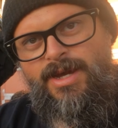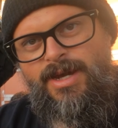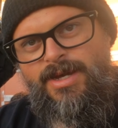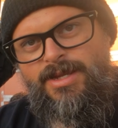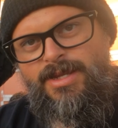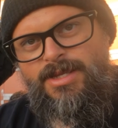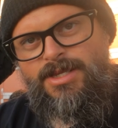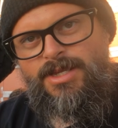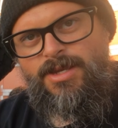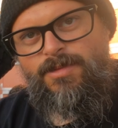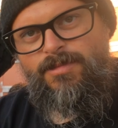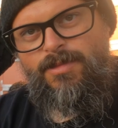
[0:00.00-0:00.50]
I
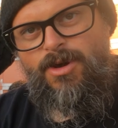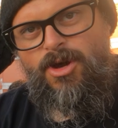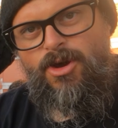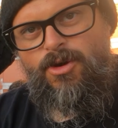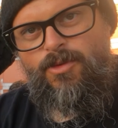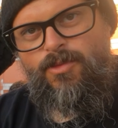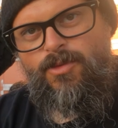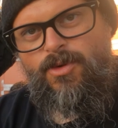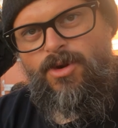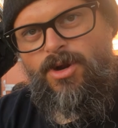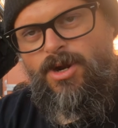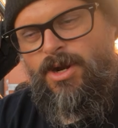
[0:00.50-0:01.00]
did some
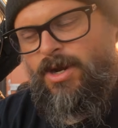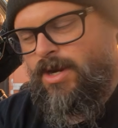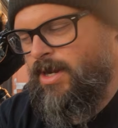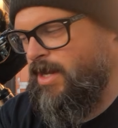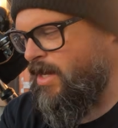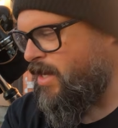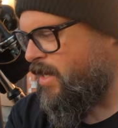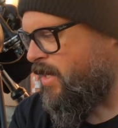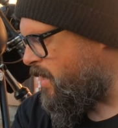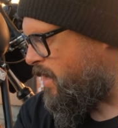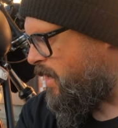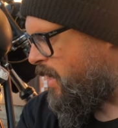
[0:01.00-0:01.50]
homework,
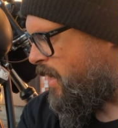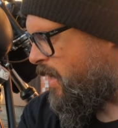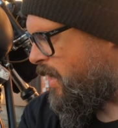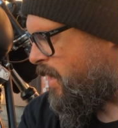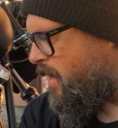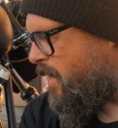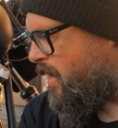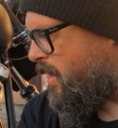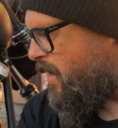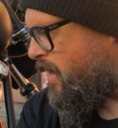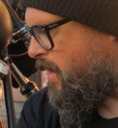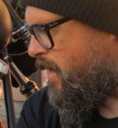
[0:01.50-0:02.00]

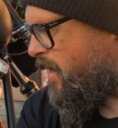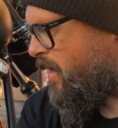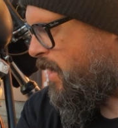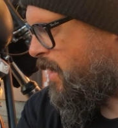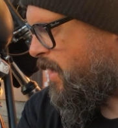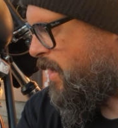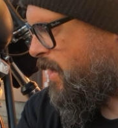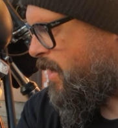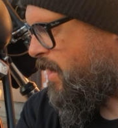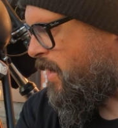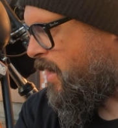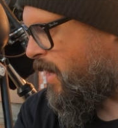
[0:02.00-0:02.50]

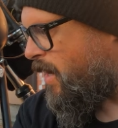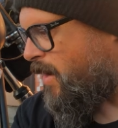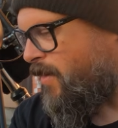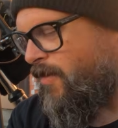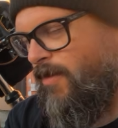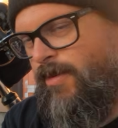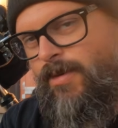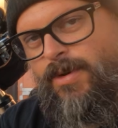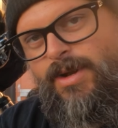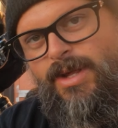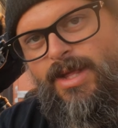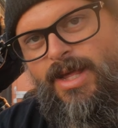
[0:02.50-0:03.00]
and I
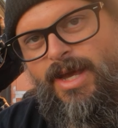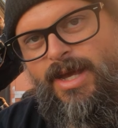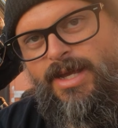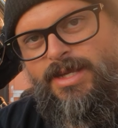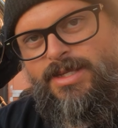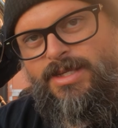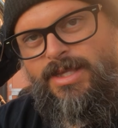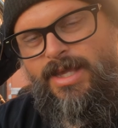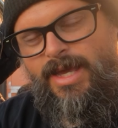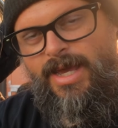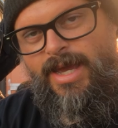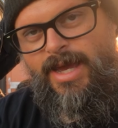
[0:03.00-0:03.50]

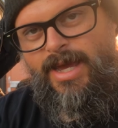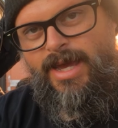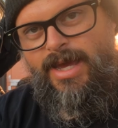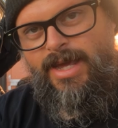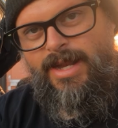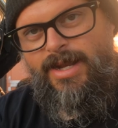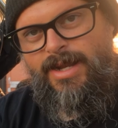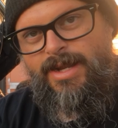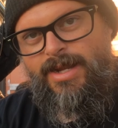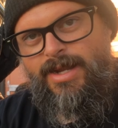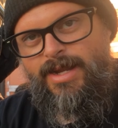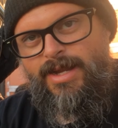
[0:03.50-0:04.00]
realized
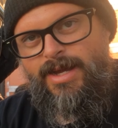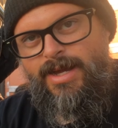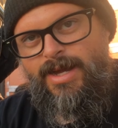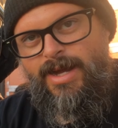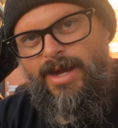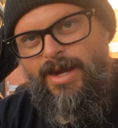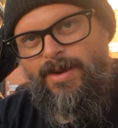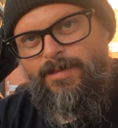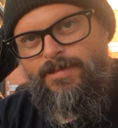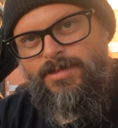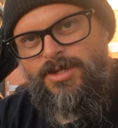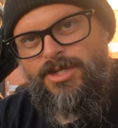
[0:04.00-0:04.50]
that
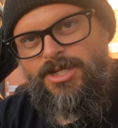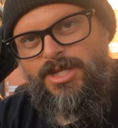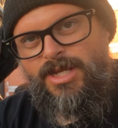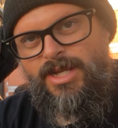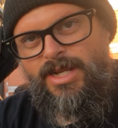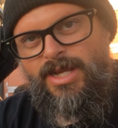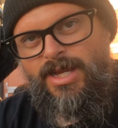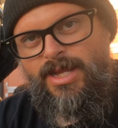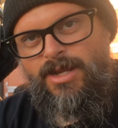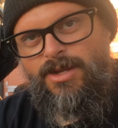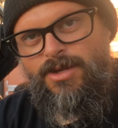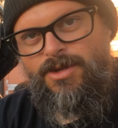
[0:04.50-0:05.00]
I'm just
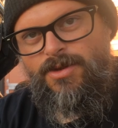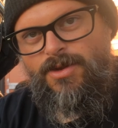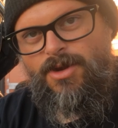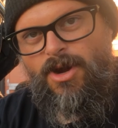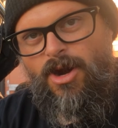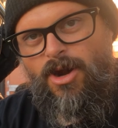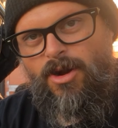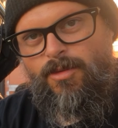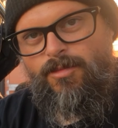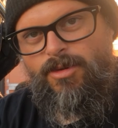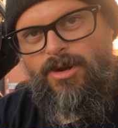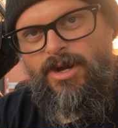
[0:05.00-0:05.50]
gonna get a new
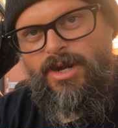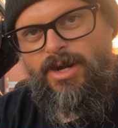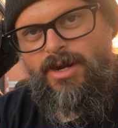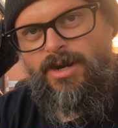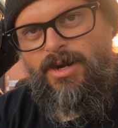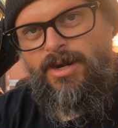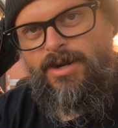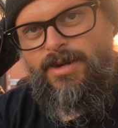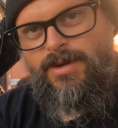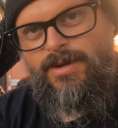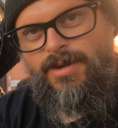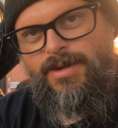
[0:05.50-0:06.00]

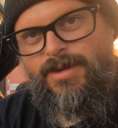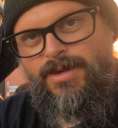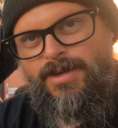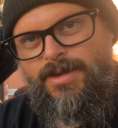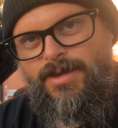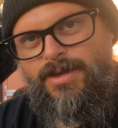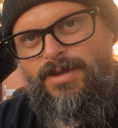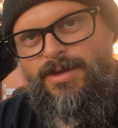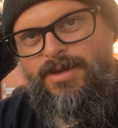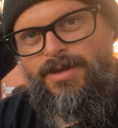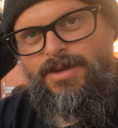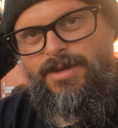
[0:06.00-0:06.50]
carburetor.
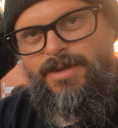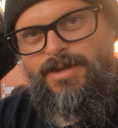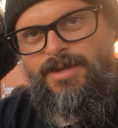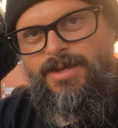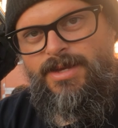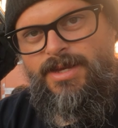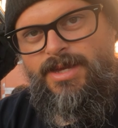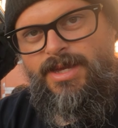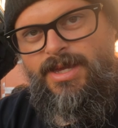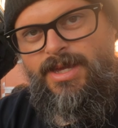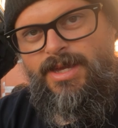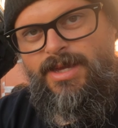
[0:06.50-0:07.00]

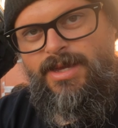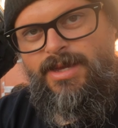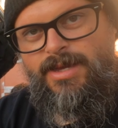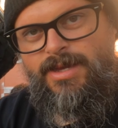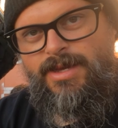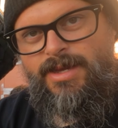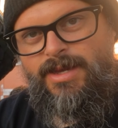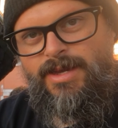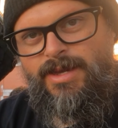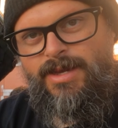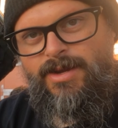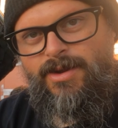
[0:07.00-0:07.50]

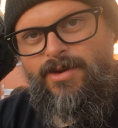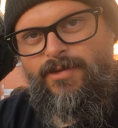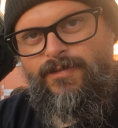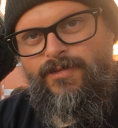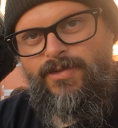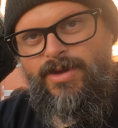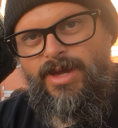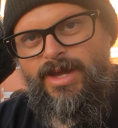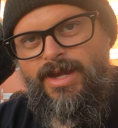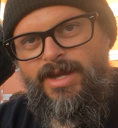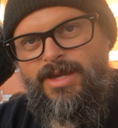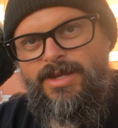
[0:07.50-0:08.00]
And
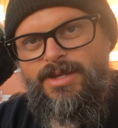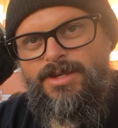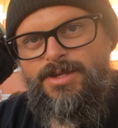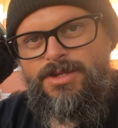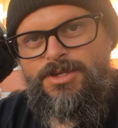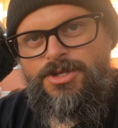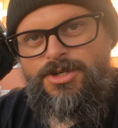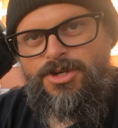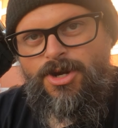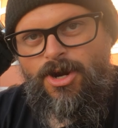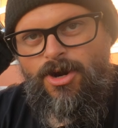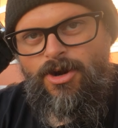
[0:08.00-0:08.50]
hopefully I can
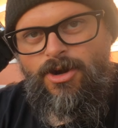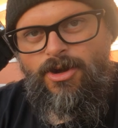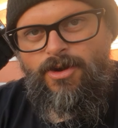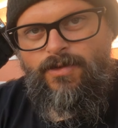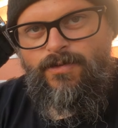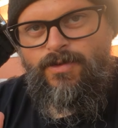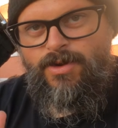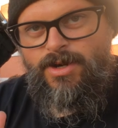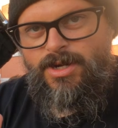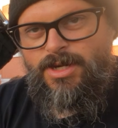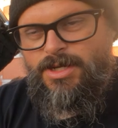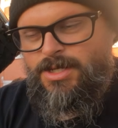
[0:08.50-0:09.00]
start
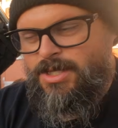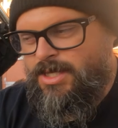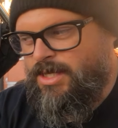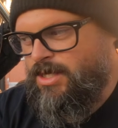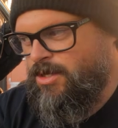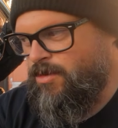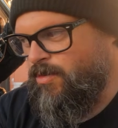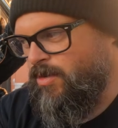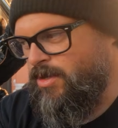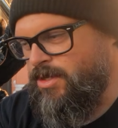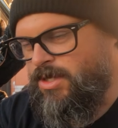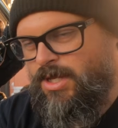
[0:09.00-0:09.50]
over, because
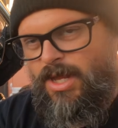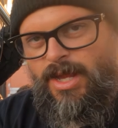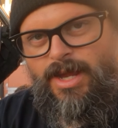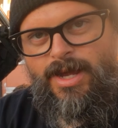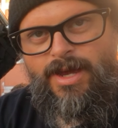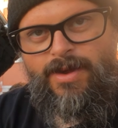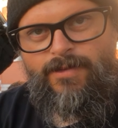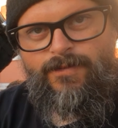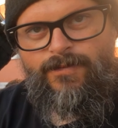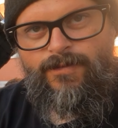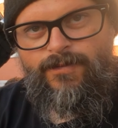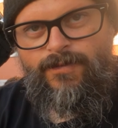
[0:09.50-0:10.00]
this one's
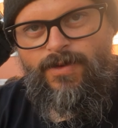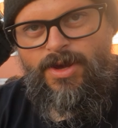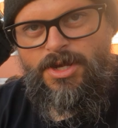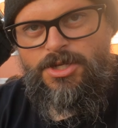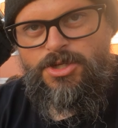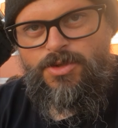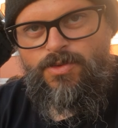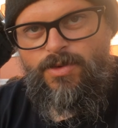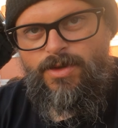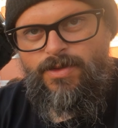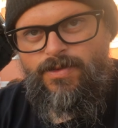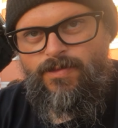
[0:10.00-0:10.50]
I've
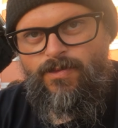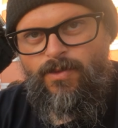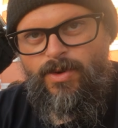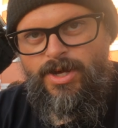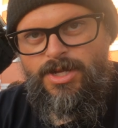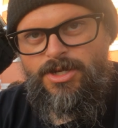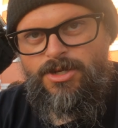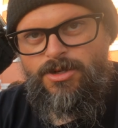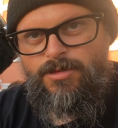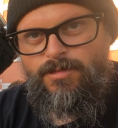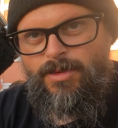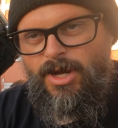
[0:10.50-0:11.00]
fussed with
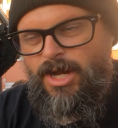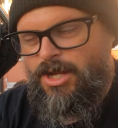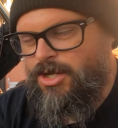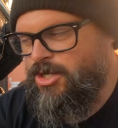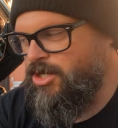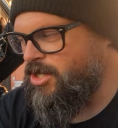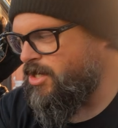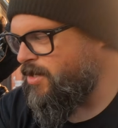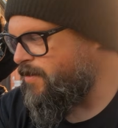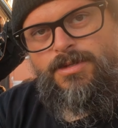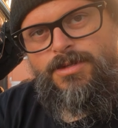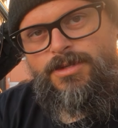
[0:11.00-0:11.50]
way too
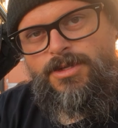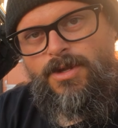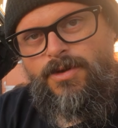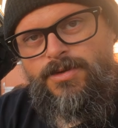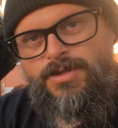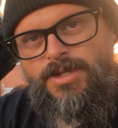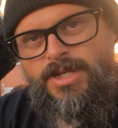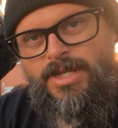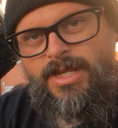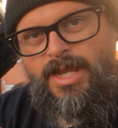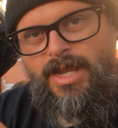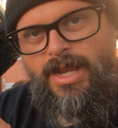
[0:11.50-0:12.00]
much. So
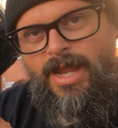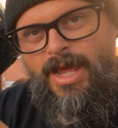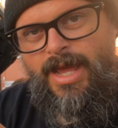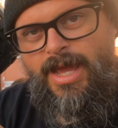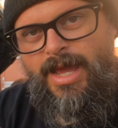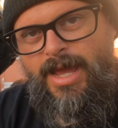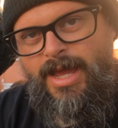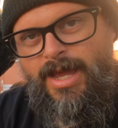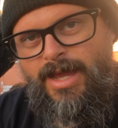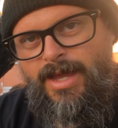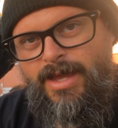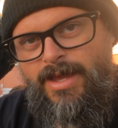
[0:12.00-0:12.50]

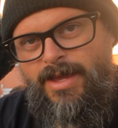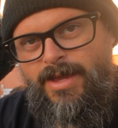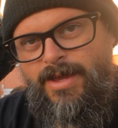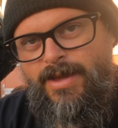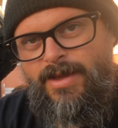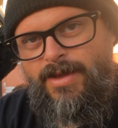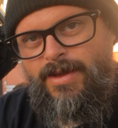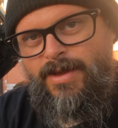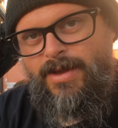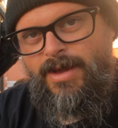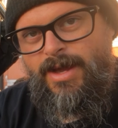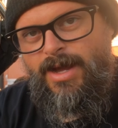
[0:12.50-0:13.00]
today,
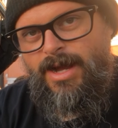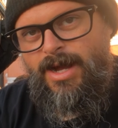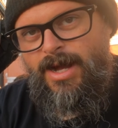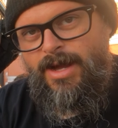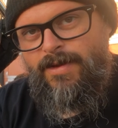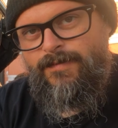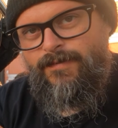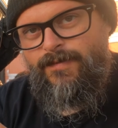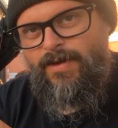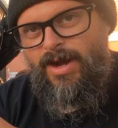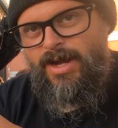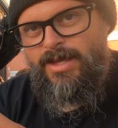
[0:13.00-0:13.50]

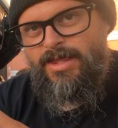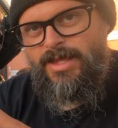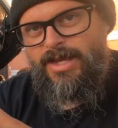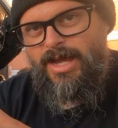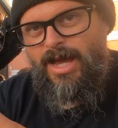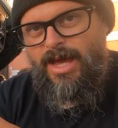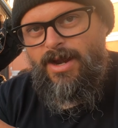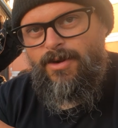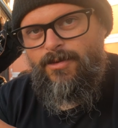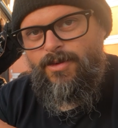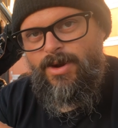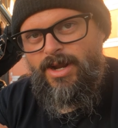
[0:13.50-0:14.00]
I finally
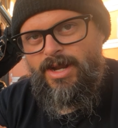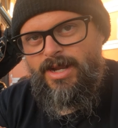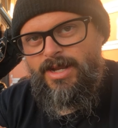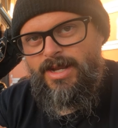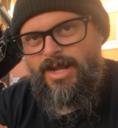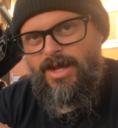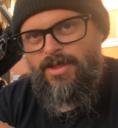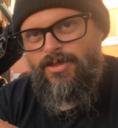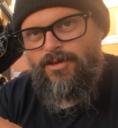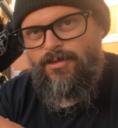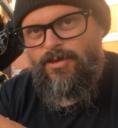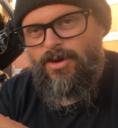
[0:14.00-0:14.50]
got it running
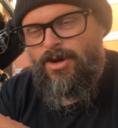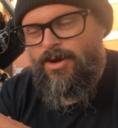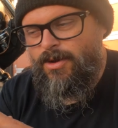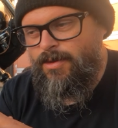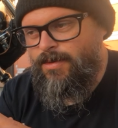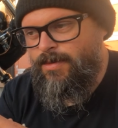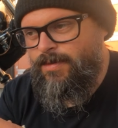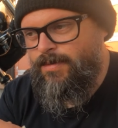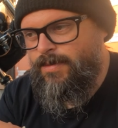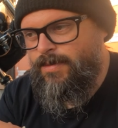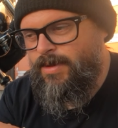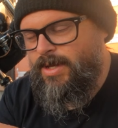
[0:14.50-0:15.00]
down the
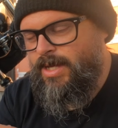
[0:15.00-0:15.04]
road.